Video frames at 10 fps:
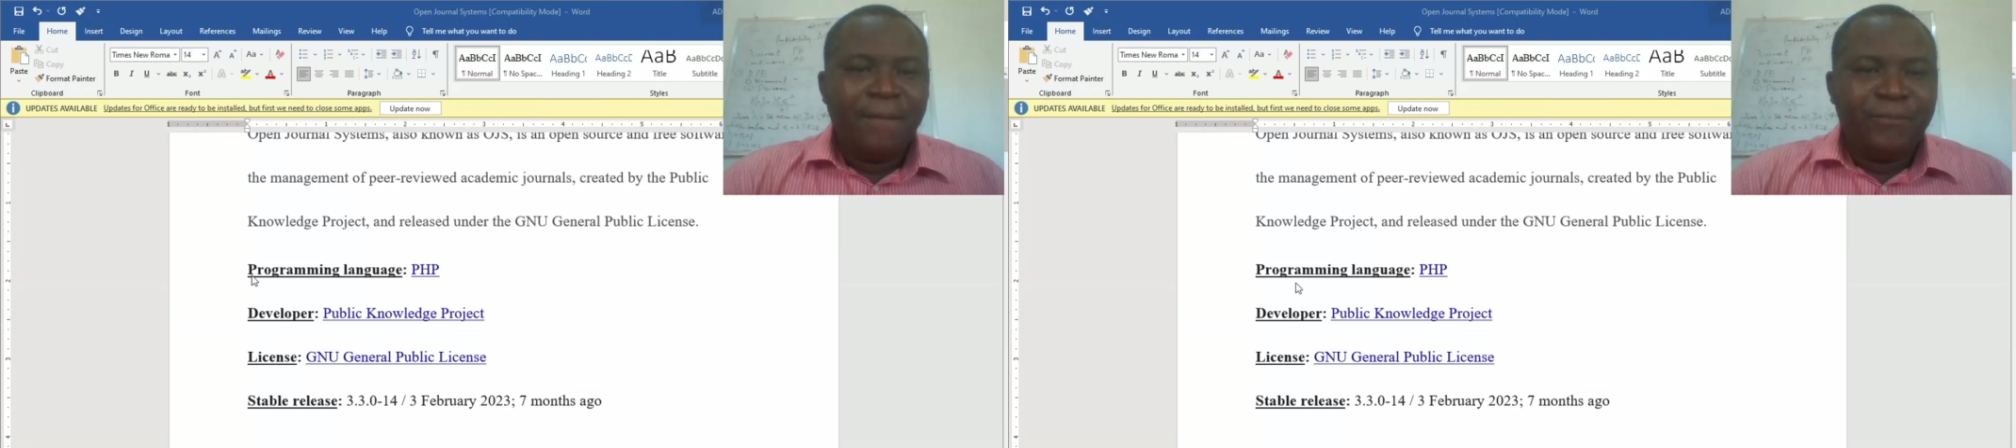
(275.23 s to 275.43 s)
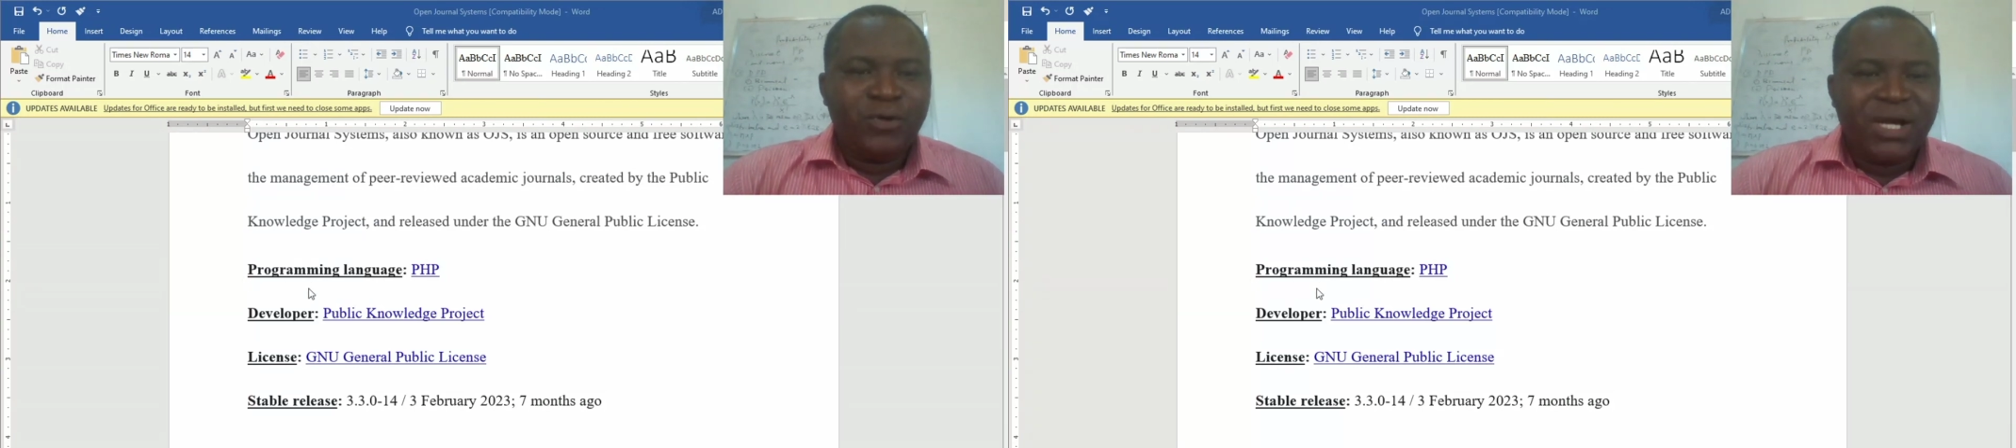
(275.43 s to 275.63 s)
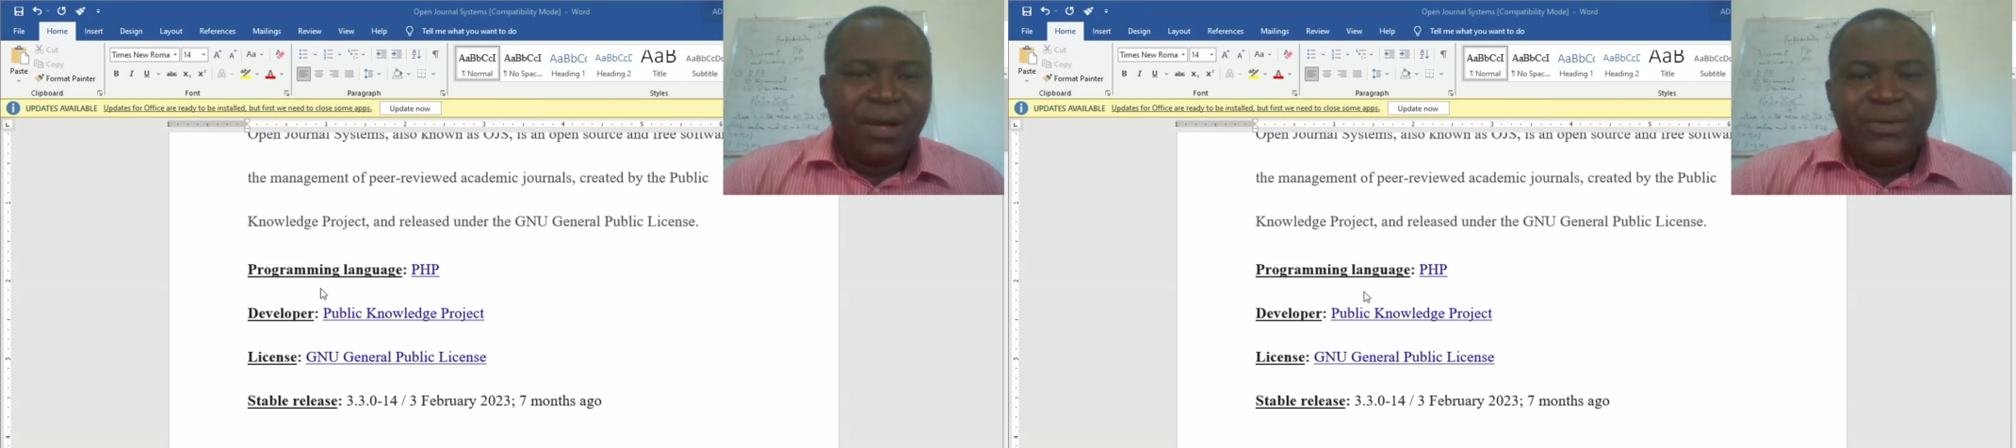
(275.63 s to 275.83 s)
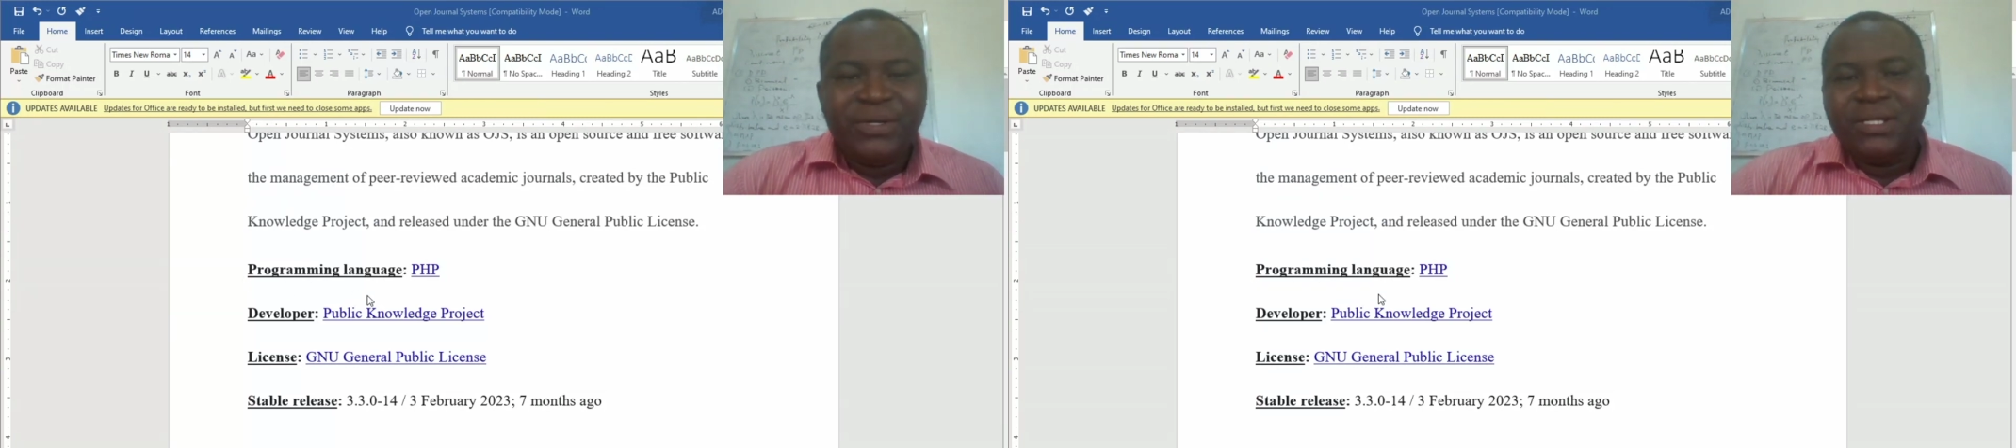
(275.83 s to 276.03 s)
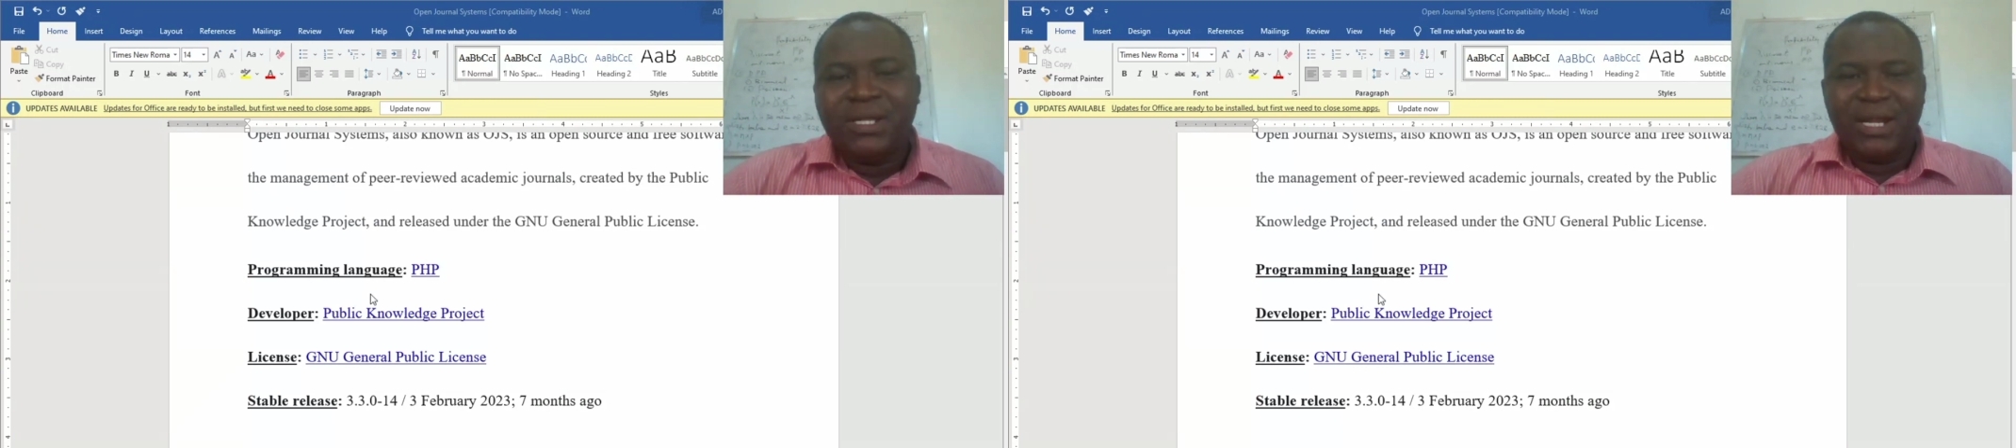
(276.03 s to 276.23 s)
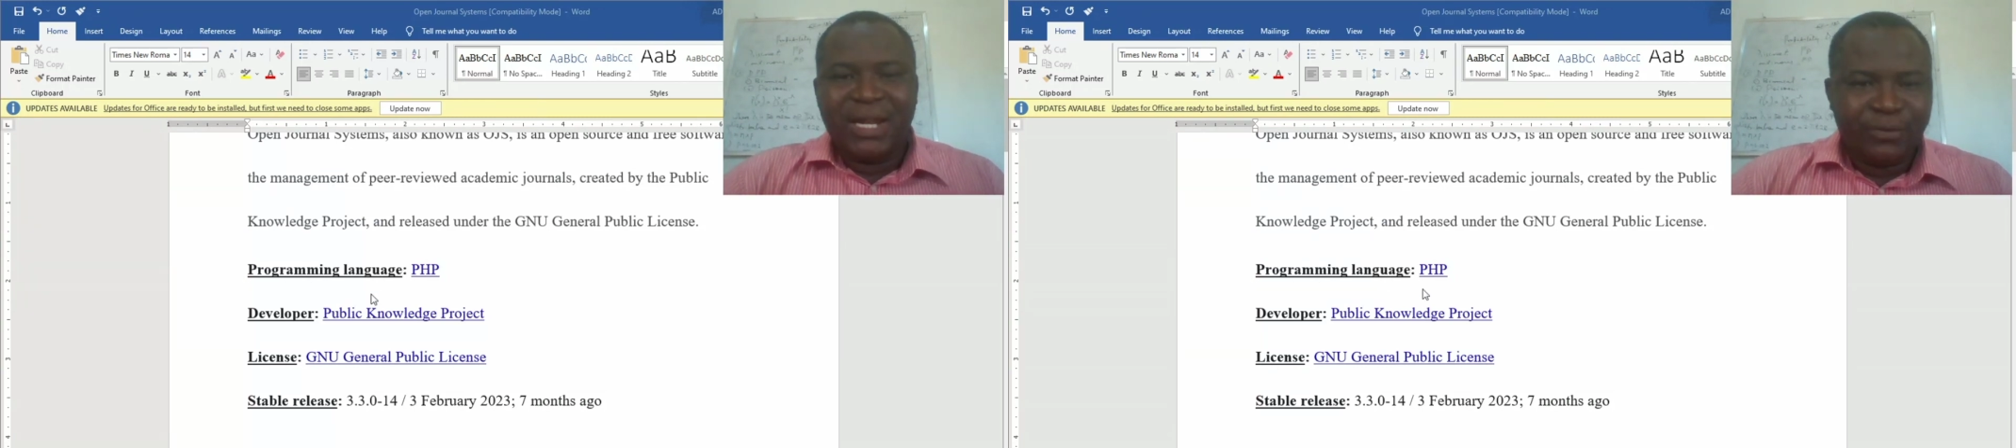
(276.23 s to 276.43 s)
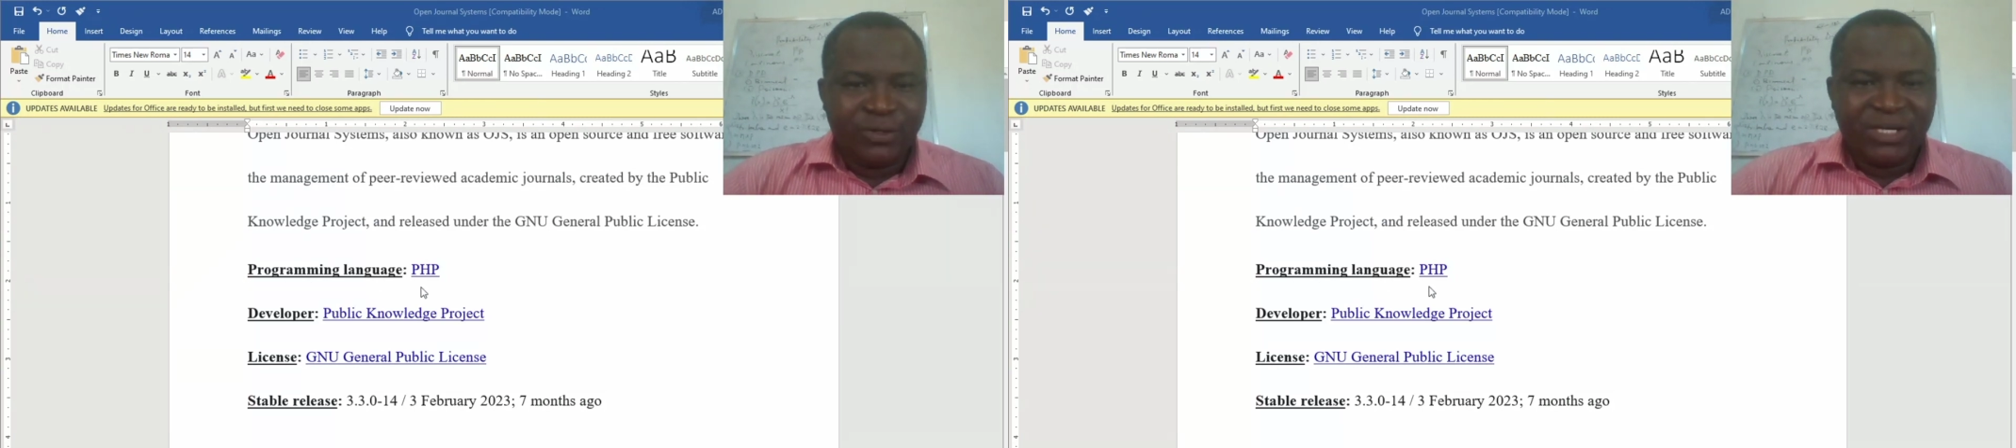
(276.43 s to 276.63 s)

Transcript: programming language,